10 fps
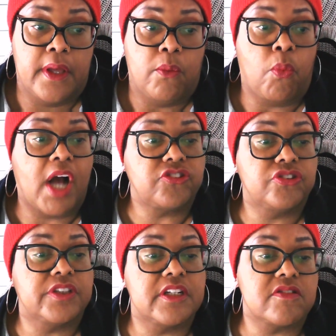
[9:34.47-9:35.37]

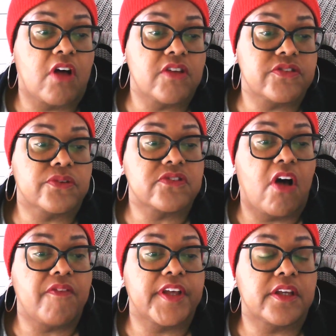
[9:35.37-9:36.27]
Washington is also
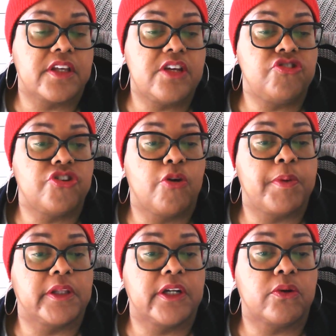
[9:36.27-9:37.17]
solving a key
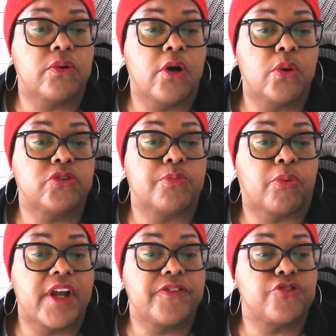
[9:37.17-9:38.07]
geopolitical goal to
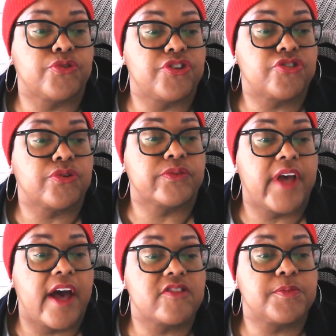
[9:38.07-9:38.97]
break the traditional
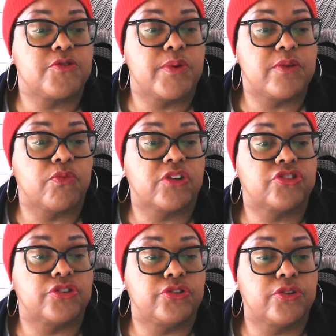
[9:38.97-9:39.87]
ties between
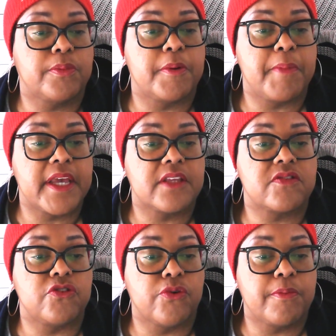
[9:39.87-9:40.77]
Russia and Europe and make
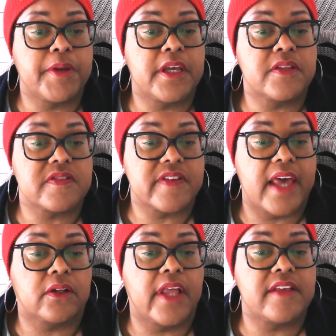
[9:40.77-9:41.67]
its European
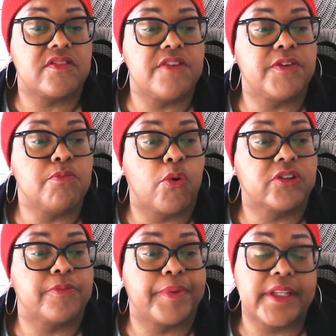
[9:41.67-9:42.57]
satellites even more
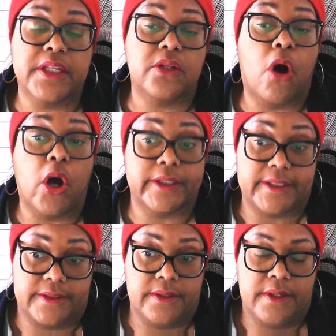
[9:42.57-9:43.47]
dependent on
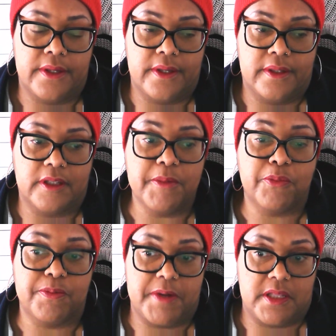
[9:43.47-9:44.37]
it. Let me
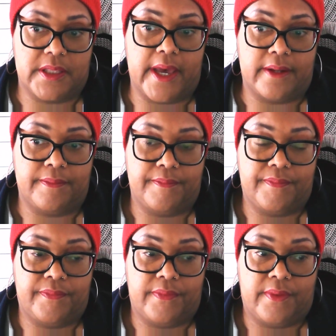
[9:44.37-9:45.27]
repeat that.
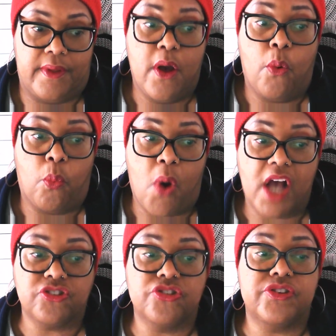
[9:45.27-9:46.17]

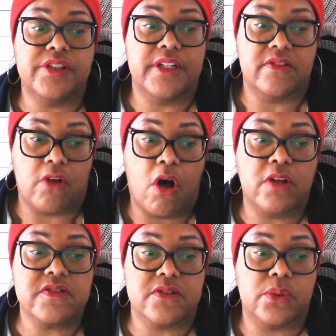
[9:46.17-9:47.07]
Washington is
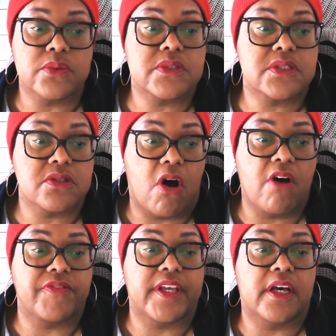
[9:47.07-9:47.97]
also
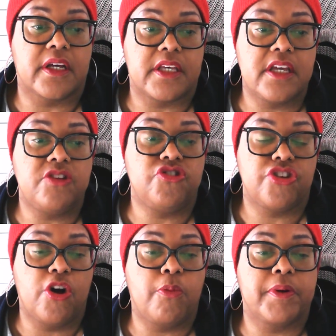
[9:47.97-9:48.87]
solving a key
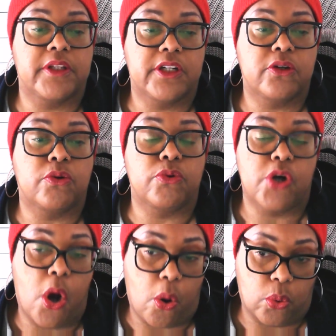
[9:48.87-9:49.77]
geopolitical
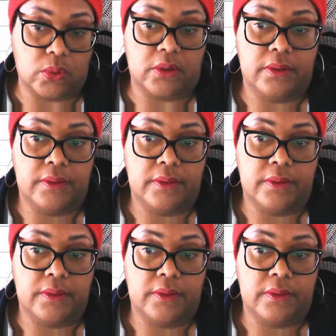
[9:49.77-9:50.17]
goal